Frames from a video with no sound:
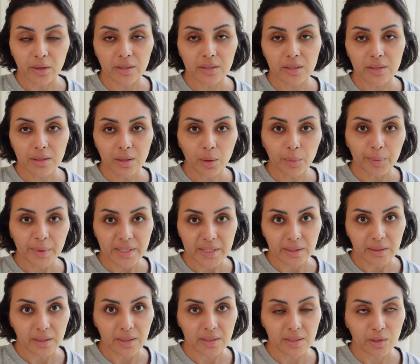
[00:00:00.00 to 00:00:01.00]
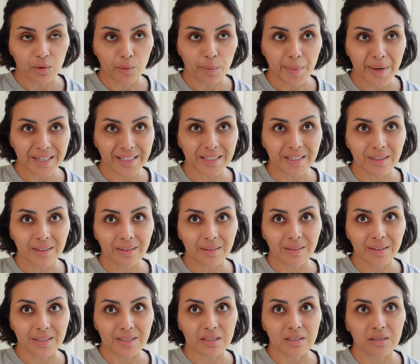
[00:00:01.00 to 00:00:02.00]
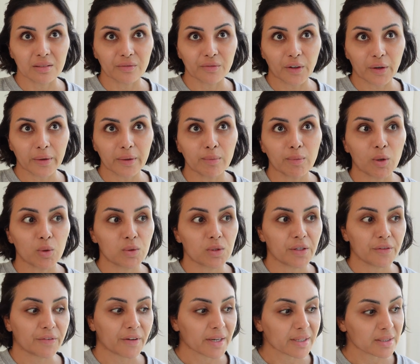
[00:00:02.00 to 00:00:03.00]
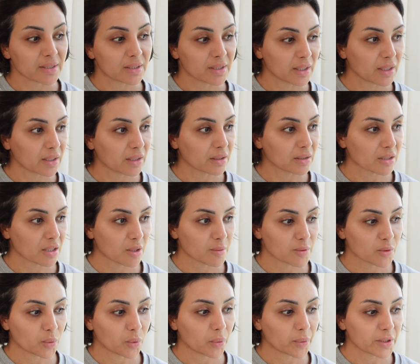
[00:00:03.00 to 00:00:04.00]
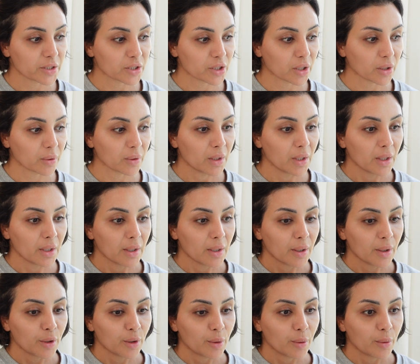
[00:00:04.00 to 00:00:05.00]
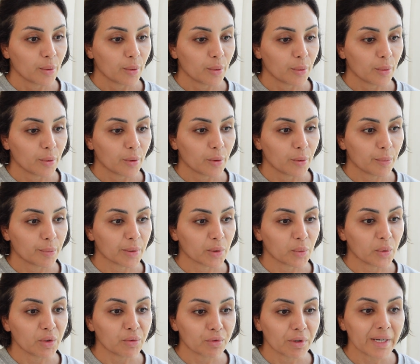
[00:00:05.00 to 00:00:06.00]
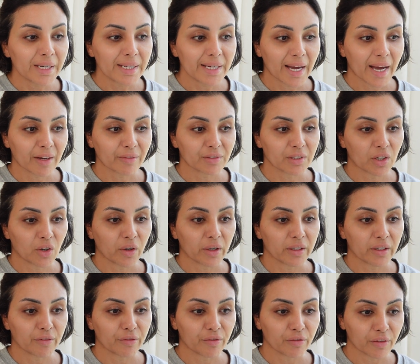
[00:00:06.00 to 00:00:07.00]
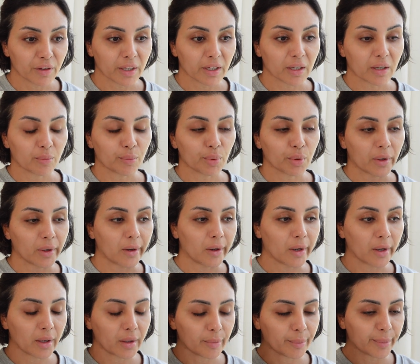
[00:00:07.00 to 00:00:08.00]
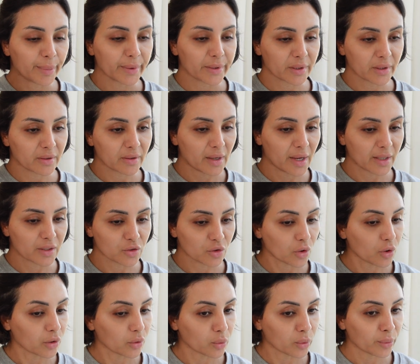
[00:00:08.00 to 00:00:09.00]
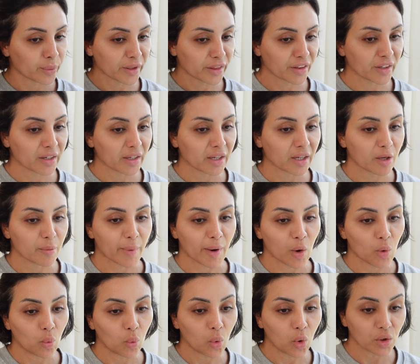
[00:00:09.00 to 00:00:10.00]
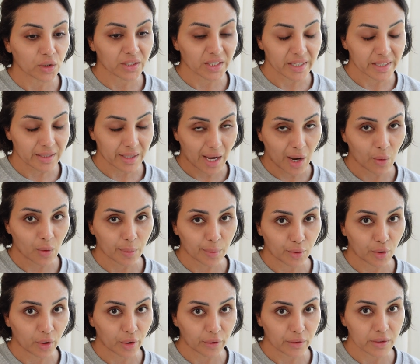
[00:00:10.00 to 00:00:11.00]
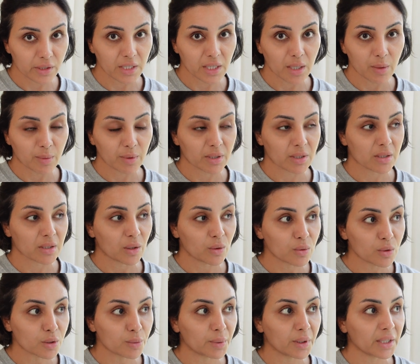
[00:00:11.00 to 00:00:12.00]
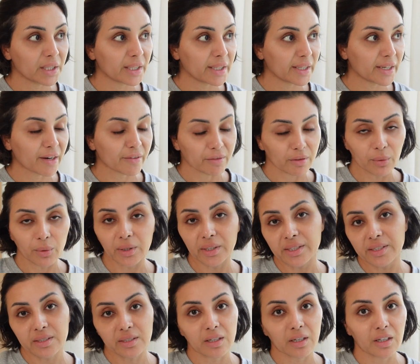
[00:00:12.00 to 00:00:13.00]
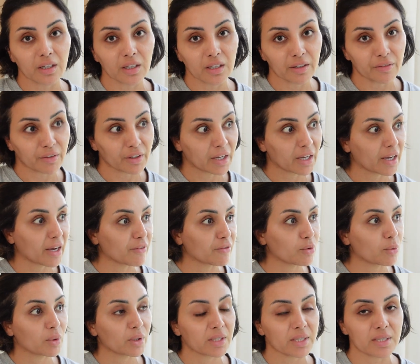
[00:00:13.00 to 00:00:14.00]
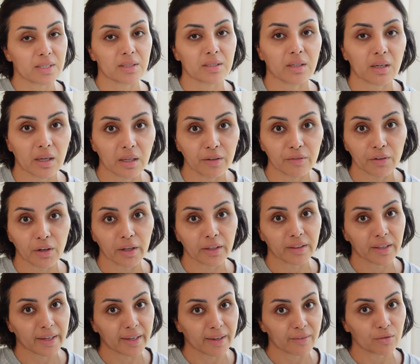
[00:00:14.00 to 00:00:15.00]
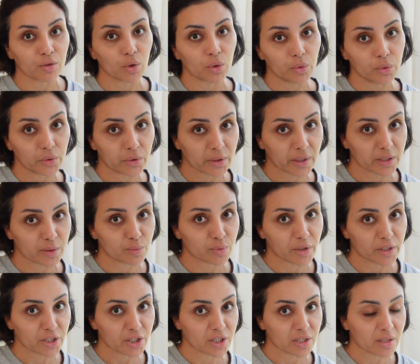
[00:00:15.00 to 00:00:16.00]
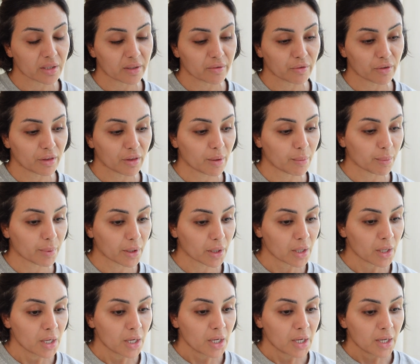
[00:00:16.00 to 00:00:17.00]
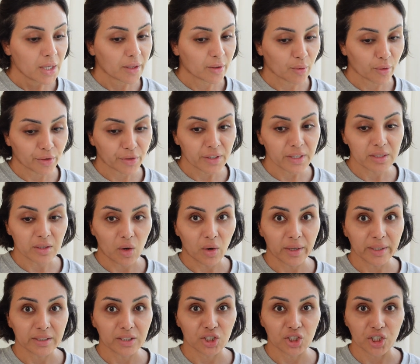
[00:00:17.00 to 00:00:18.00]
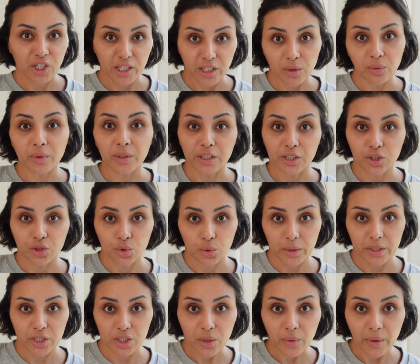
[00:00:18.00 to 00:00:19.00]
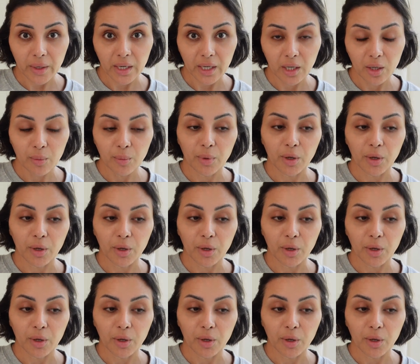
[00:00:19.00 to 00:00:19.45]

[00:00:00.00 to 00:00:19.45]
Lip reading: This is our business. There are many, it's very multifaceted in terms of what we do. But we really have to kind of think and put our business heads on when we're thinking about what is our priority, because ultimately everyone needs to earn a living. Everyone needs to kind of like, they have goals and aspirations and everything. But there are things that I genuinely enjoy doing.